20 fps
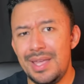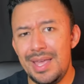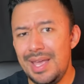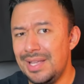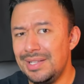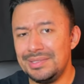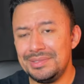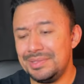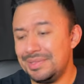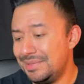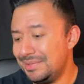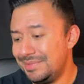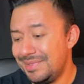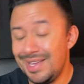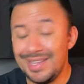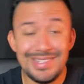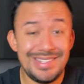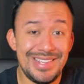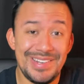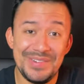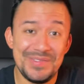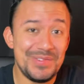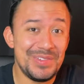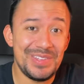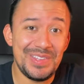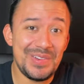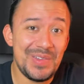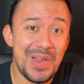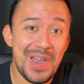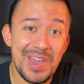and I didn't
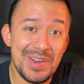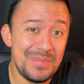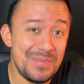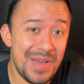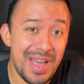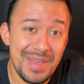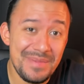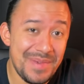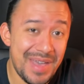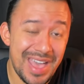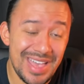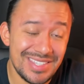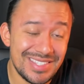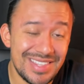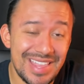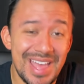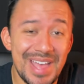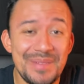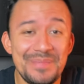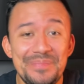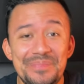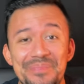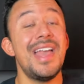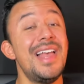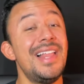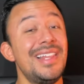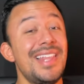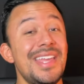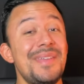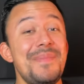really know how to bypass that.
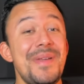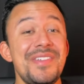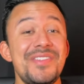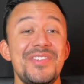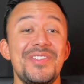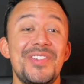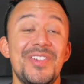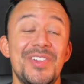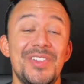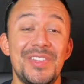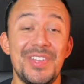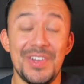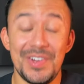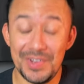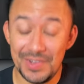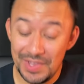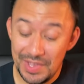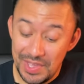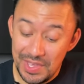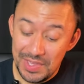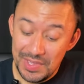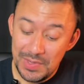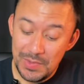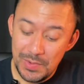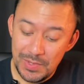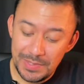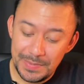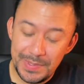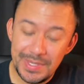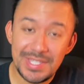Like mentioned earlier,
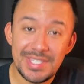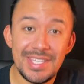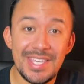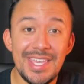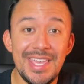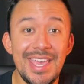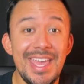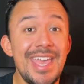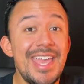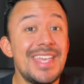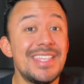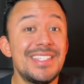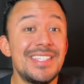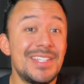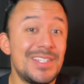USB-C is